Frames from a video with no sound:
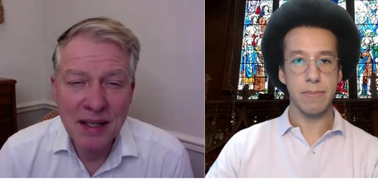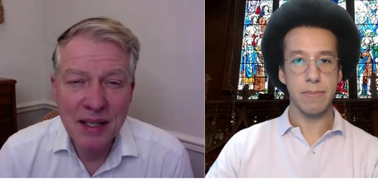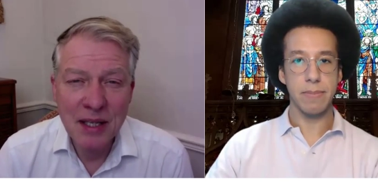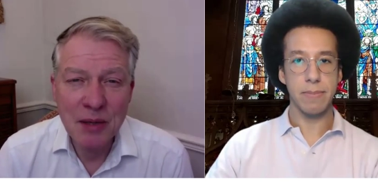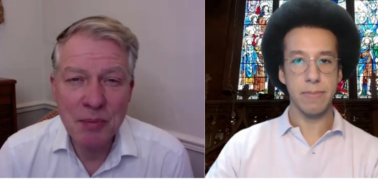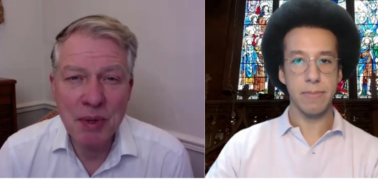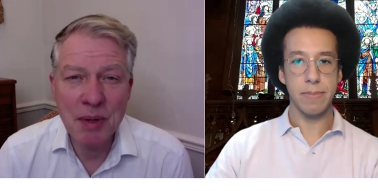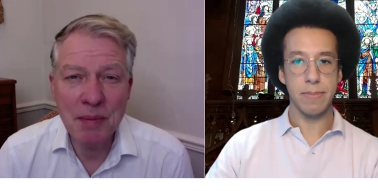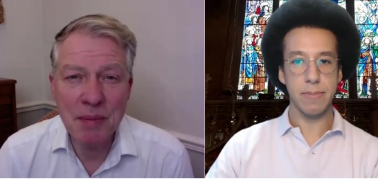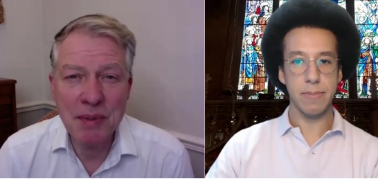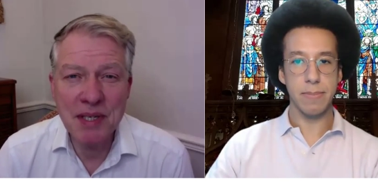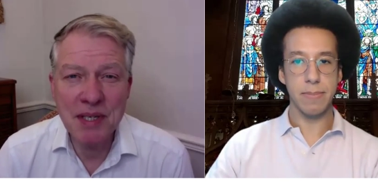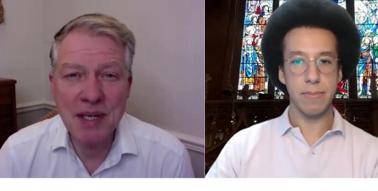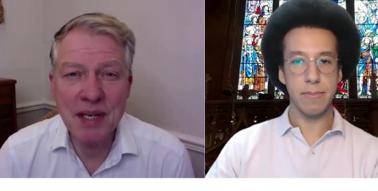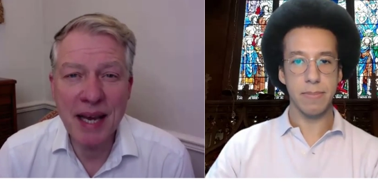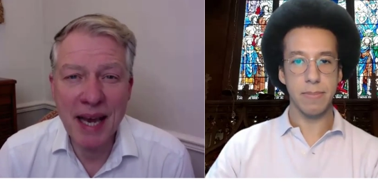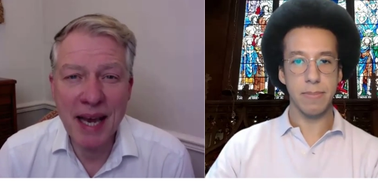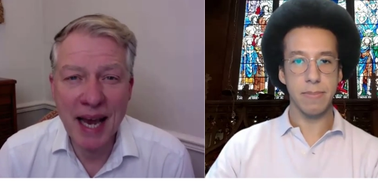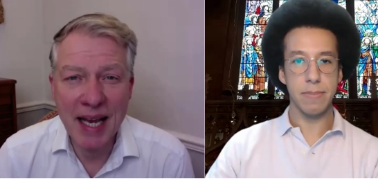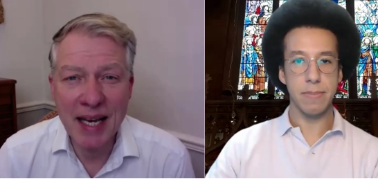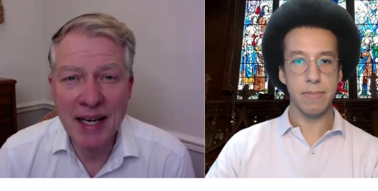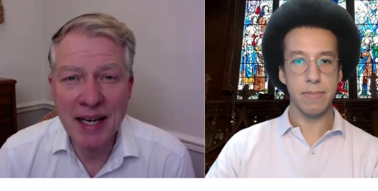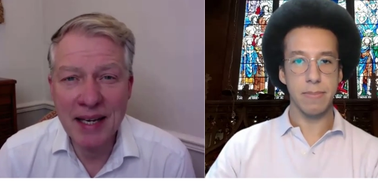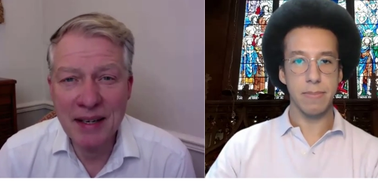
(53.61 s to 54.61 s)
Speaker 1: The B B C
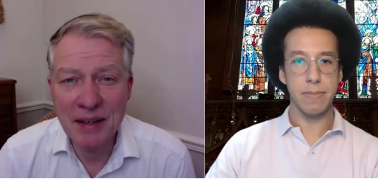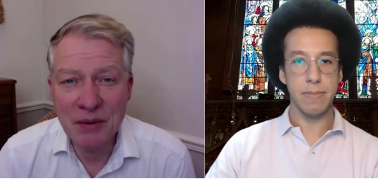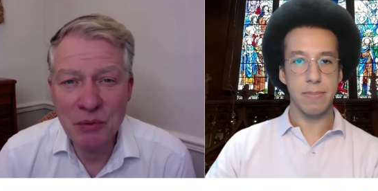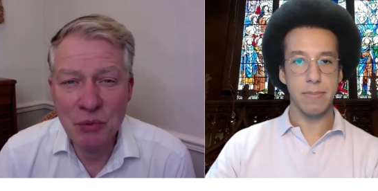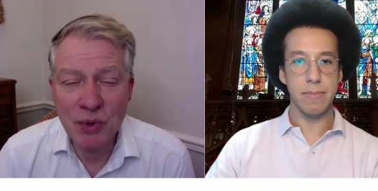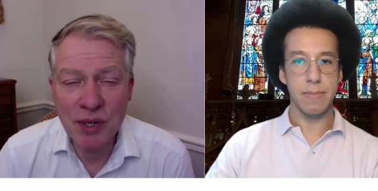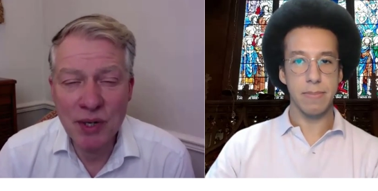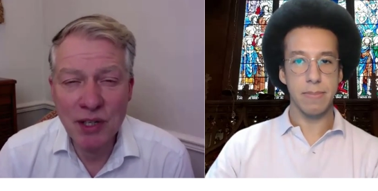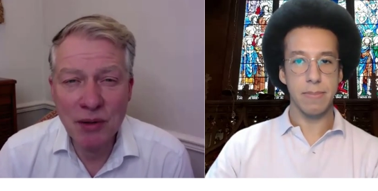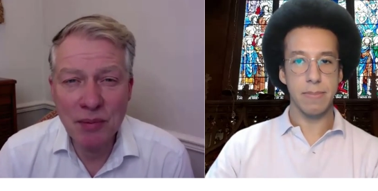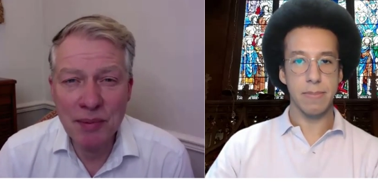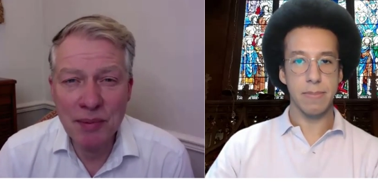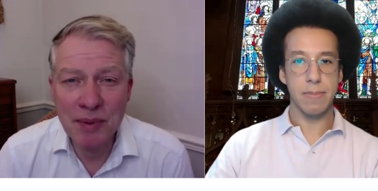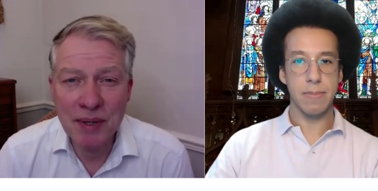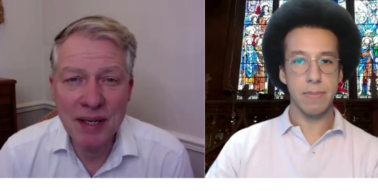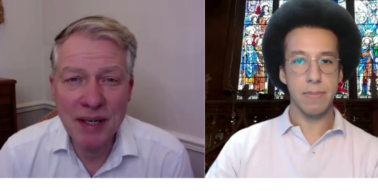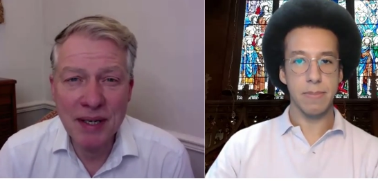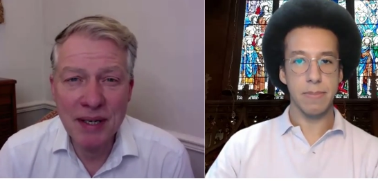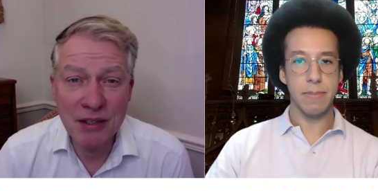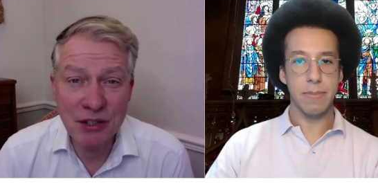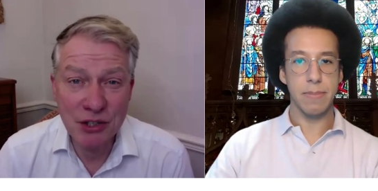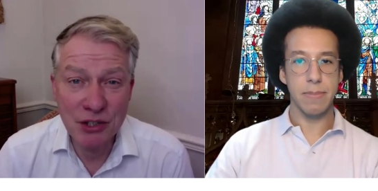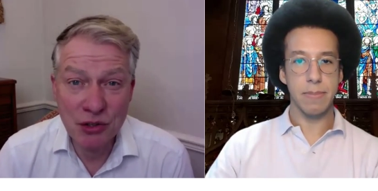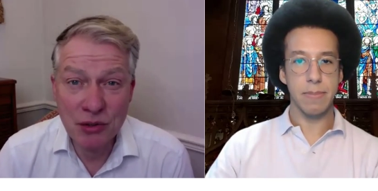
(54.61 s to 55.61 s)
can and will
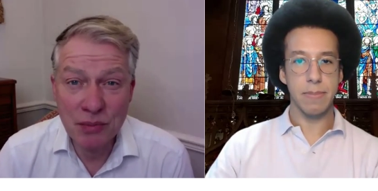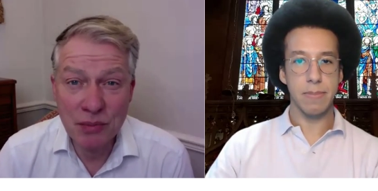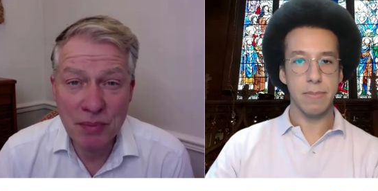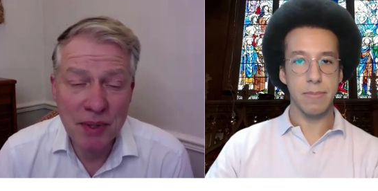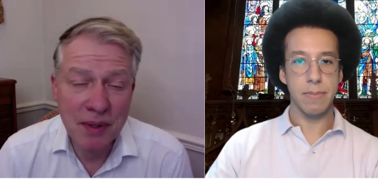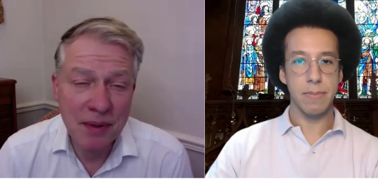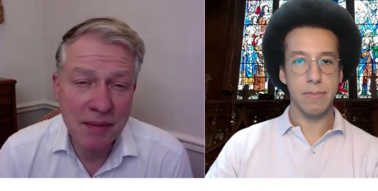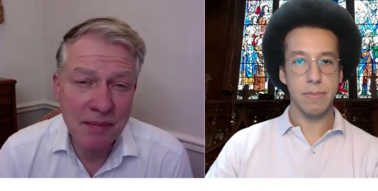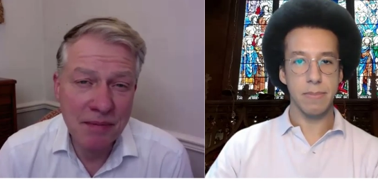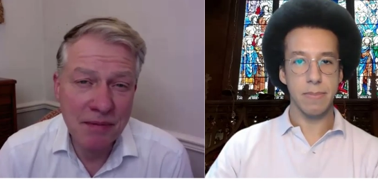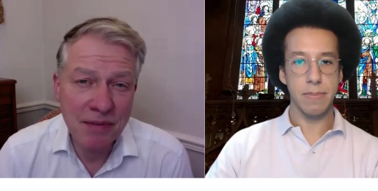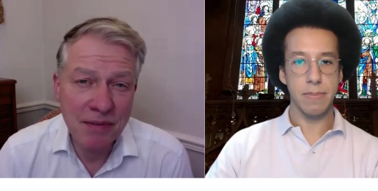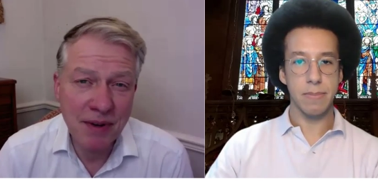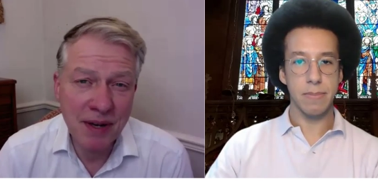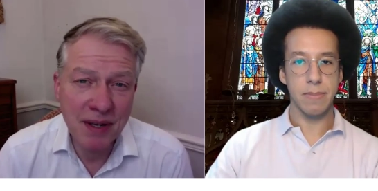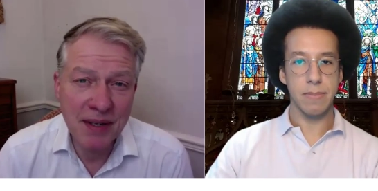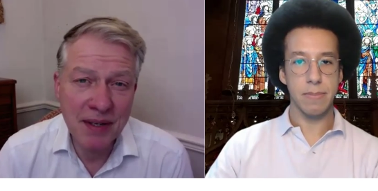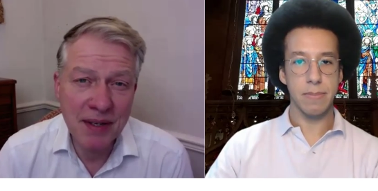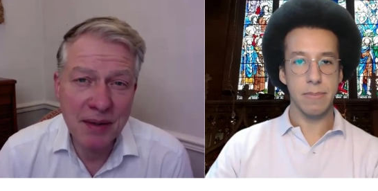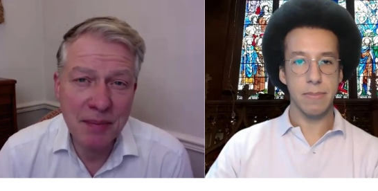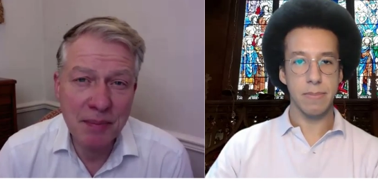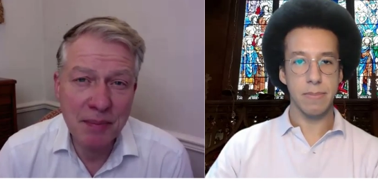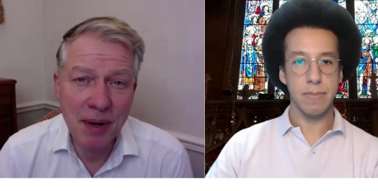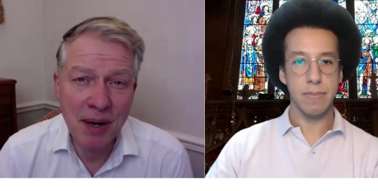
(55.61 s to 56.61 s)
be and should be
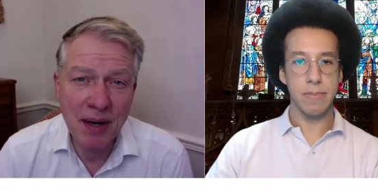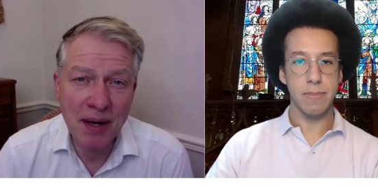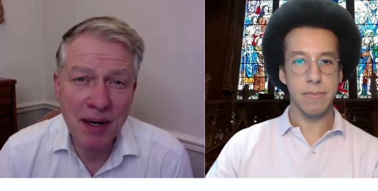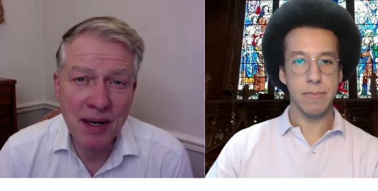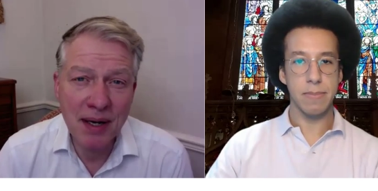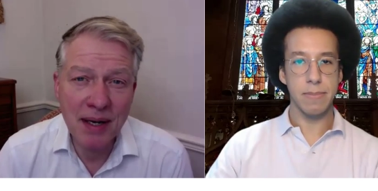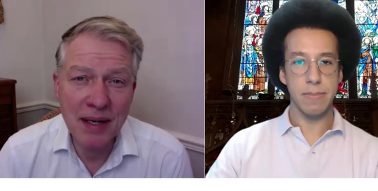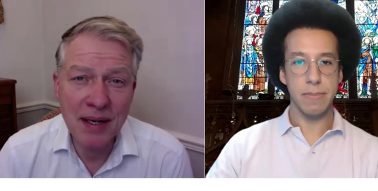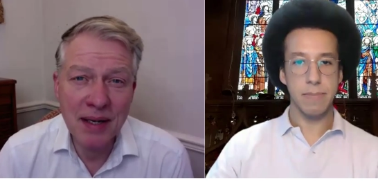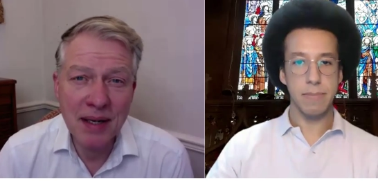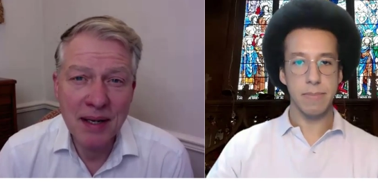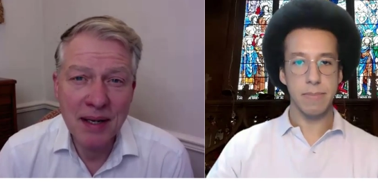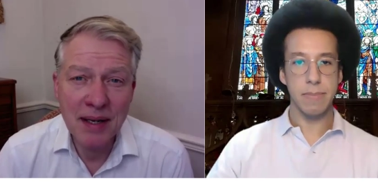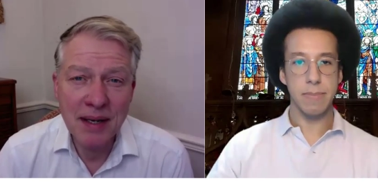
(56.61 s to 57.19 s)
funded by